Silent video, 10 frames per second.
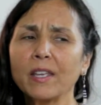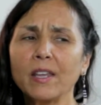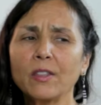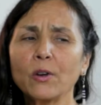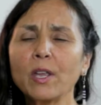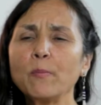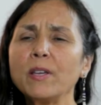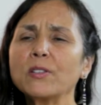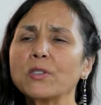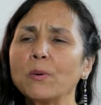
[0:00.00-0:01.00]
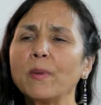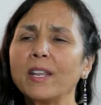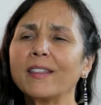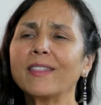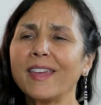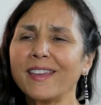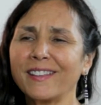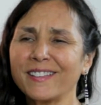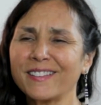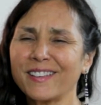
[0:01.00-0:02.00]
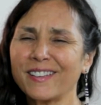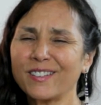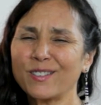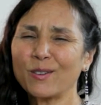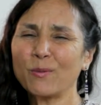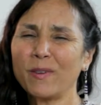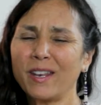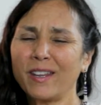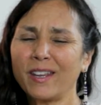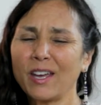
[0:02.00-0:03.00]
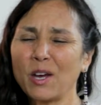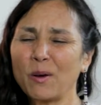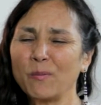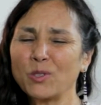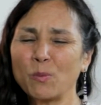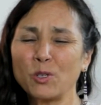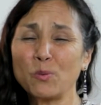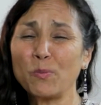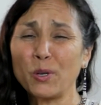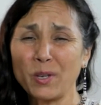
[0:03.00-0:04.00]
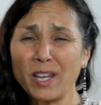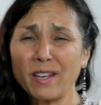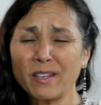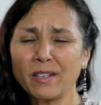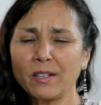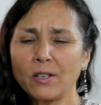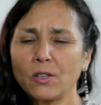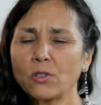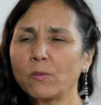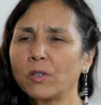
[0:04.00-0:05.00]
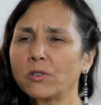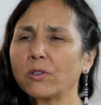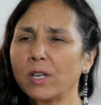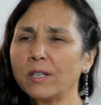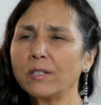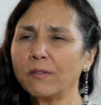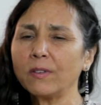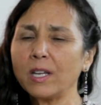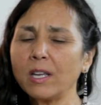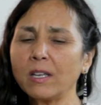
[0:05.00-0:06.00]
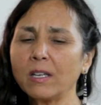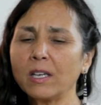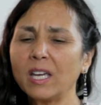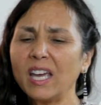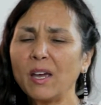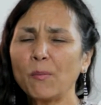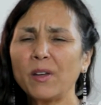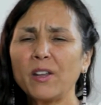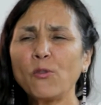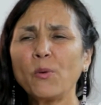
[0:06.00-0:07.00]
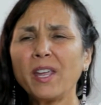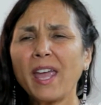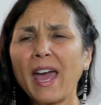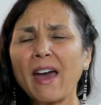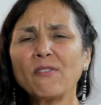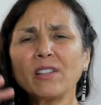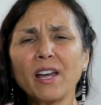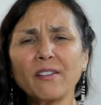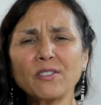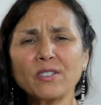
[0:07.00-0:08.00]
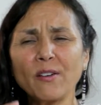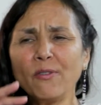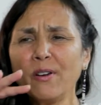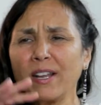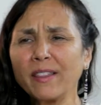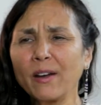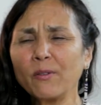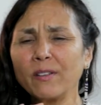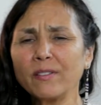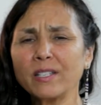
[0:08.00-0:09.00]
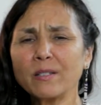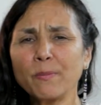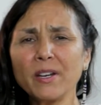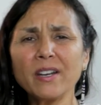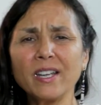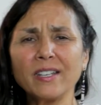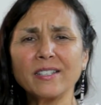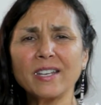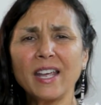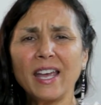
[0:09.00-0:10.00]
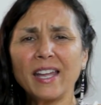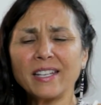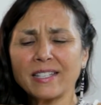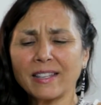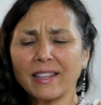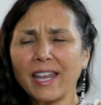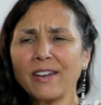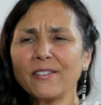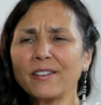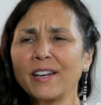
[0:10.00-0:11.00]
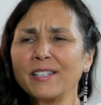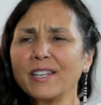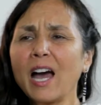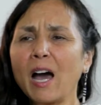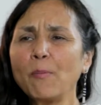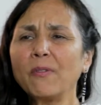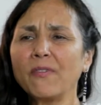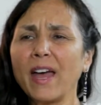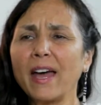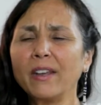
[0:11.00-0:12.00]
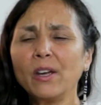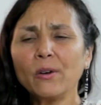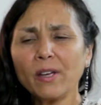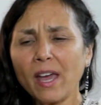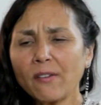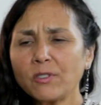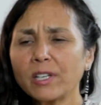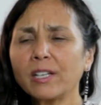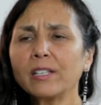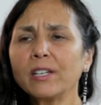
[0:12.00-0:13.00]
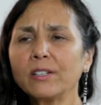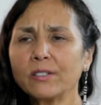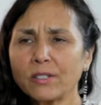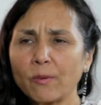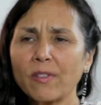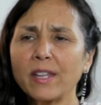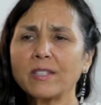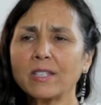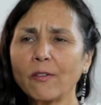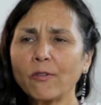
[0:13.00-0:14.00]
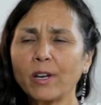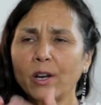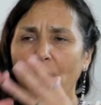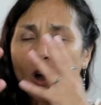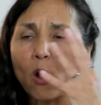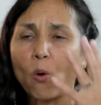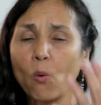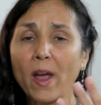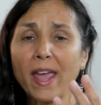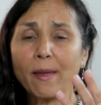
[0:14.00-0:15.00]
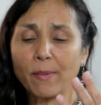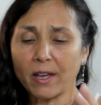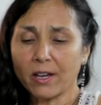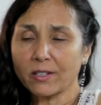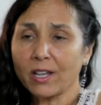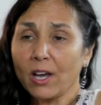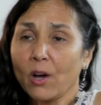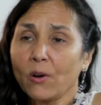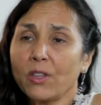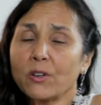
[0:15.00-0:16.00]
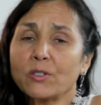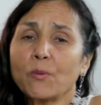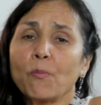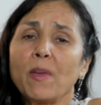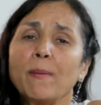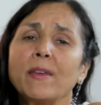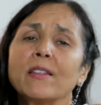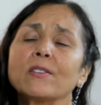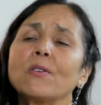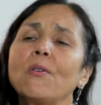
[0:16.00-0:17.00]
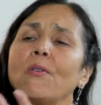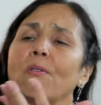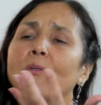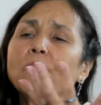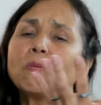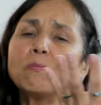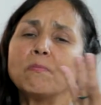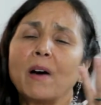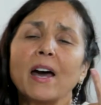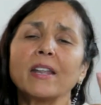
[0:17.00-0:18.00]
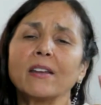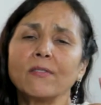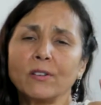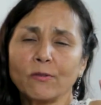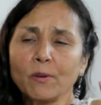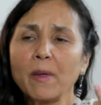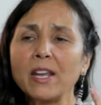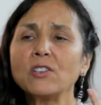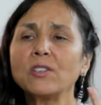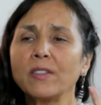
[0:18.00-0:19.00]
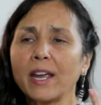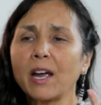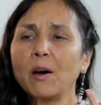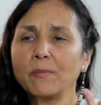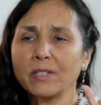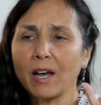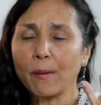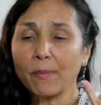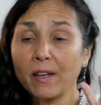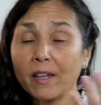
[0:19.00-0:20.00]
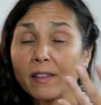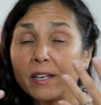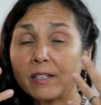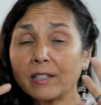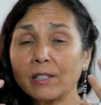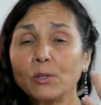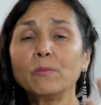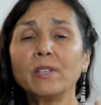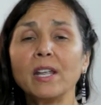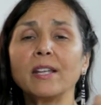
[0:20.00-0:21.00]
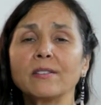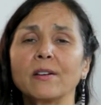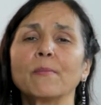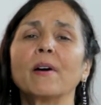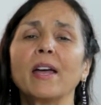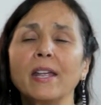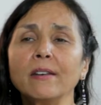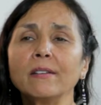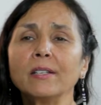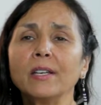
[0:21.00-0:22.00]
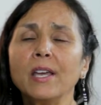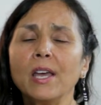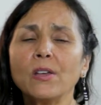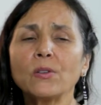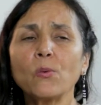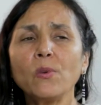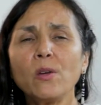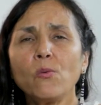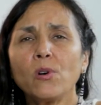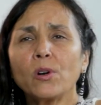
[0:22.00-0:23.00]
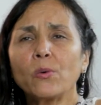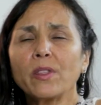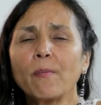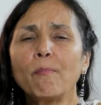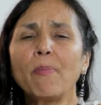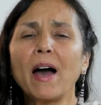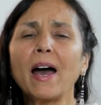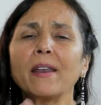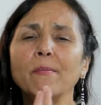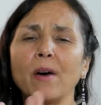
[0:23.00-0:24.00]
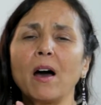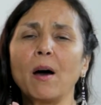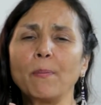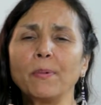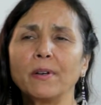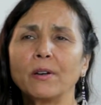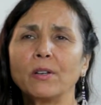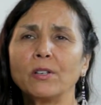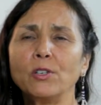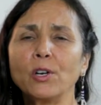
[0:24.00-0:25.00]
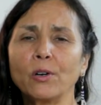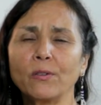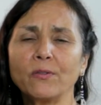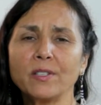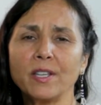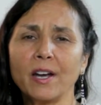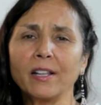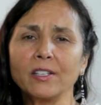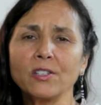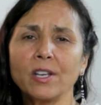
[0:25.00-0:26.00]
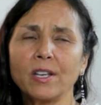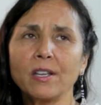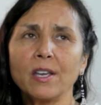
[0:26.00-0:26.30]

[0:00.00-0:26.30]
There can be so many things, so much beauty, so much creativity. But if we have a lot of suffering that we've experienced and it's layered on top of that, we have to clear some of that suffering away, because there's maybe this whole body of information that comes up that illuminates our mind. So we work with a bottom-up neurophysiology.